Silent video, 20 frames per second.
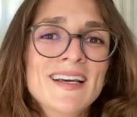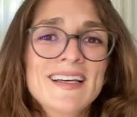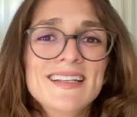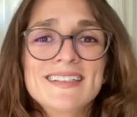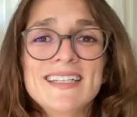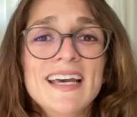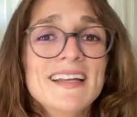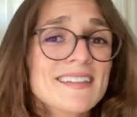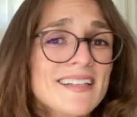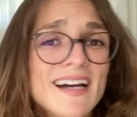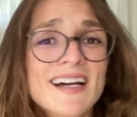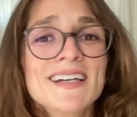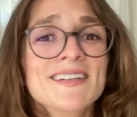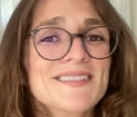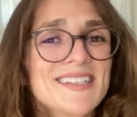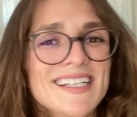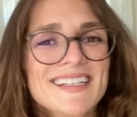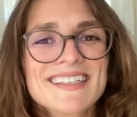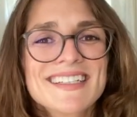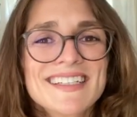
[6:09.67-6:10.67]
ten times
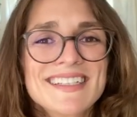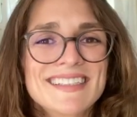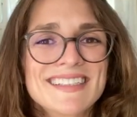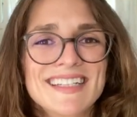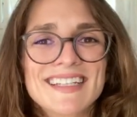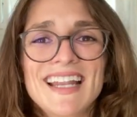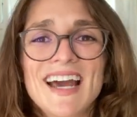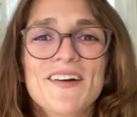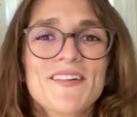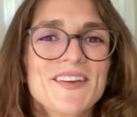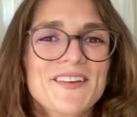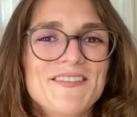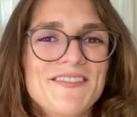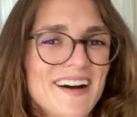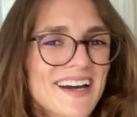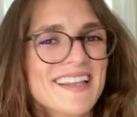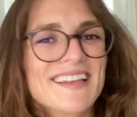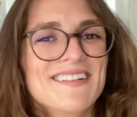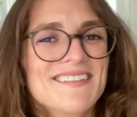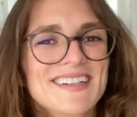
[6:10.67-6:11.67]
at least, and now you
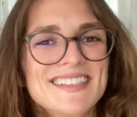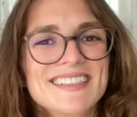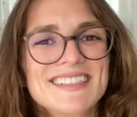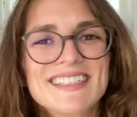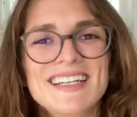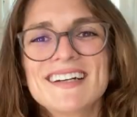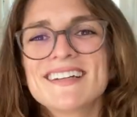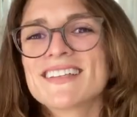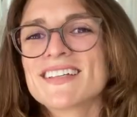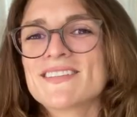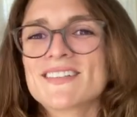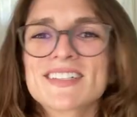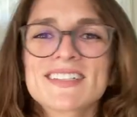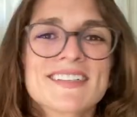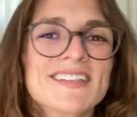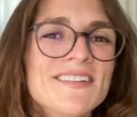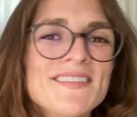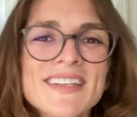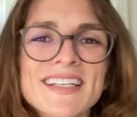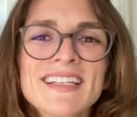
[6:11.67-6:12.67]
finally want to tell them, or
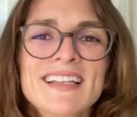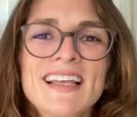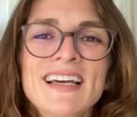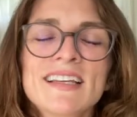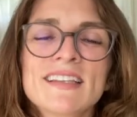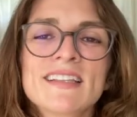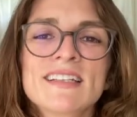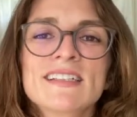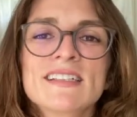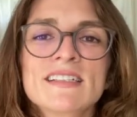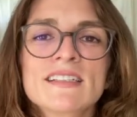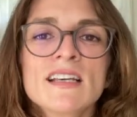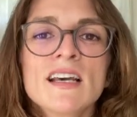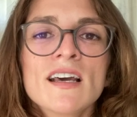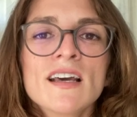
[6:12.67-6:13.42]
something like this.